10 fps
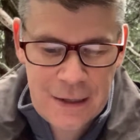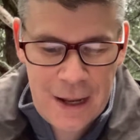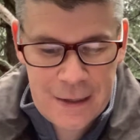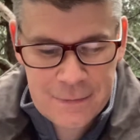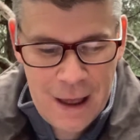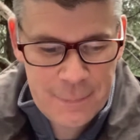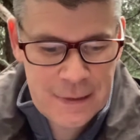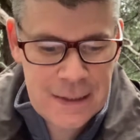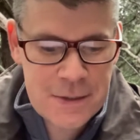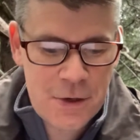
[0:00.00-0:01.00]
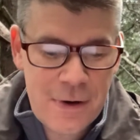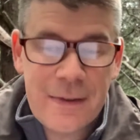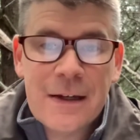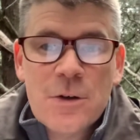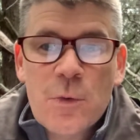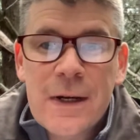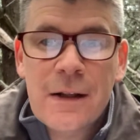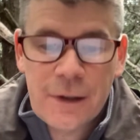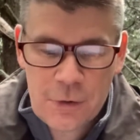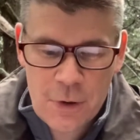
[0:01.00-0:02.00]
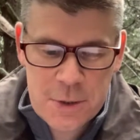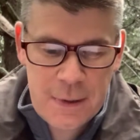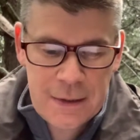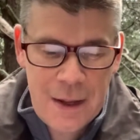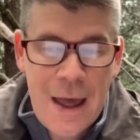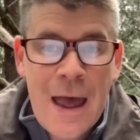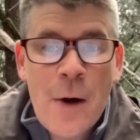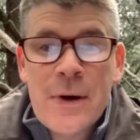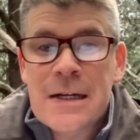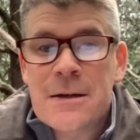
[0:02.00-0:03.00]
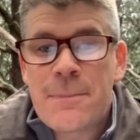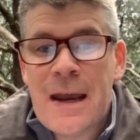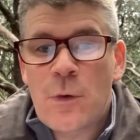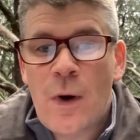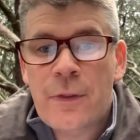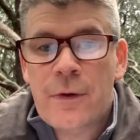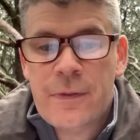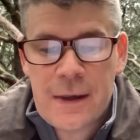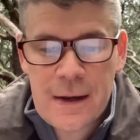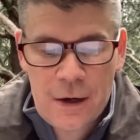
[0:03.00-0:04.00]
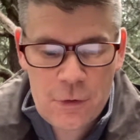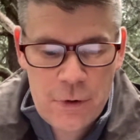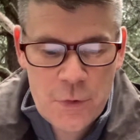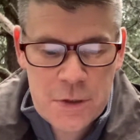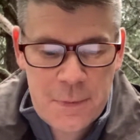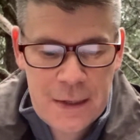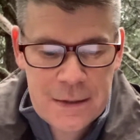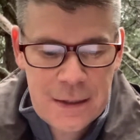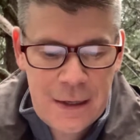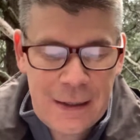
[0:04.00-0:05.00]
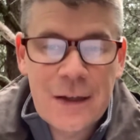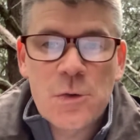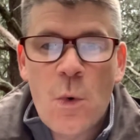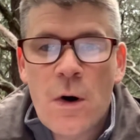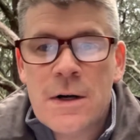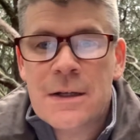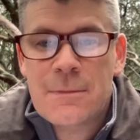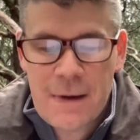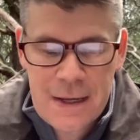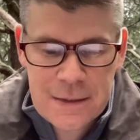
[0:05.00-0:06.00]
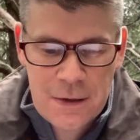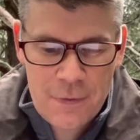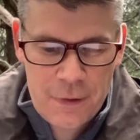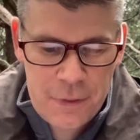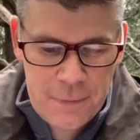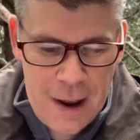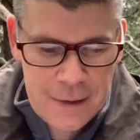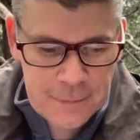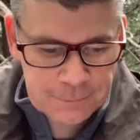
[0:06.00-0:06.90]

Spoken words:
I happen to disagree. I think it's a real encroachment, and we can debate whether the encroachment is warranted based on the threat.